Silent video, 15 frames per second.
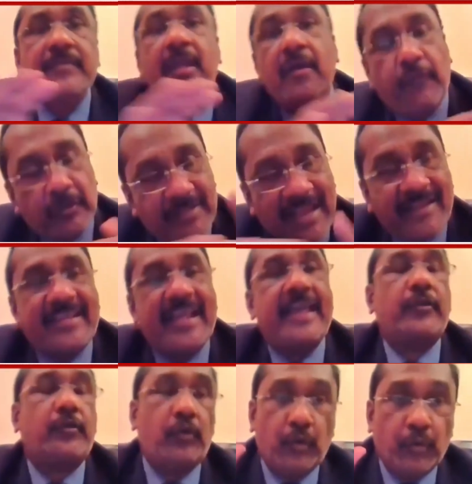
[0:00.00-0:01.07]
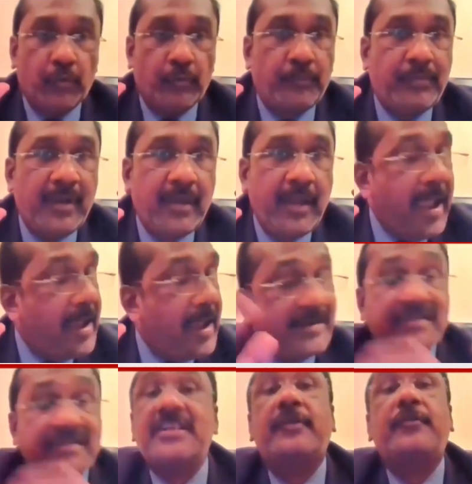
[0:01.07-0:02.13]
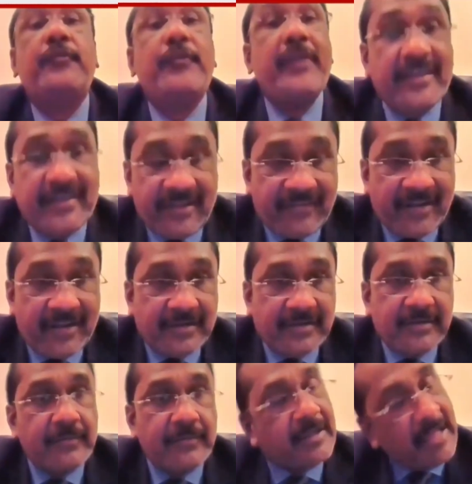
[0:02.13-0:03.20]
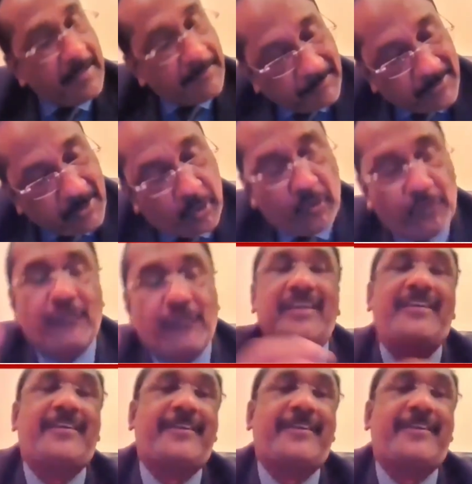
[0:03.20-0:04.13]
for the entire globe, and it's a great event. Keep up the good work.